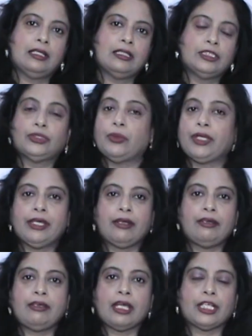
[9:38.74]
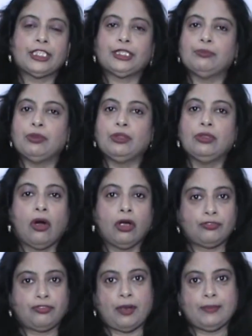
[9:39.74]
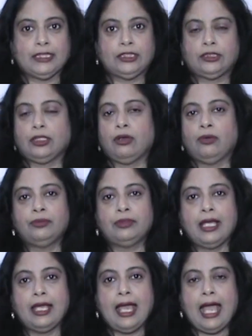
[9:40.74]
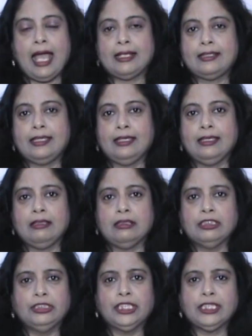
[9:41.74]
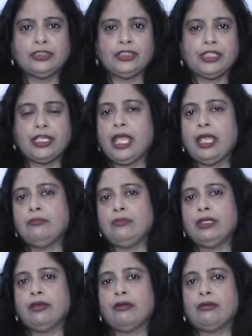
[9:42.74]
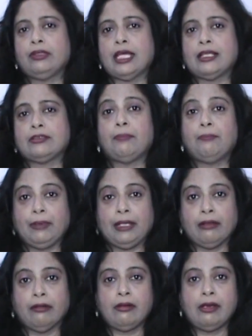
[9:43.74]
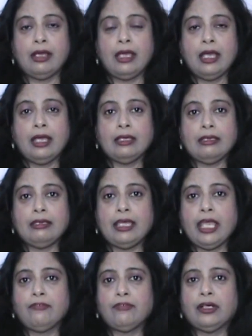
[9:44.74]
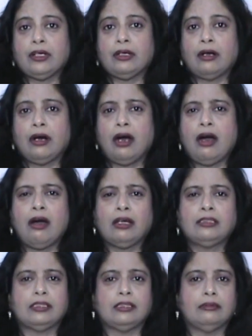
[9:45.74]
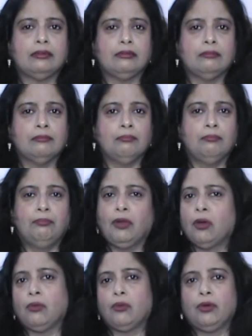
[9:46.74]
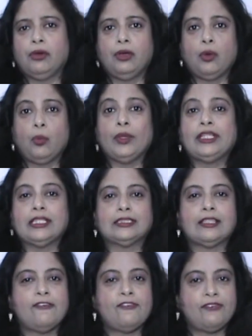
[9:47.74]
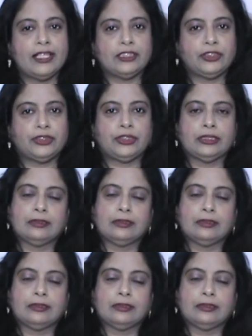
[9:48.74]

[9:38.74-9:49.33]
So Hiranyakashipu got from his throne, and he just came near that pillar, gave a hard blow with his fist.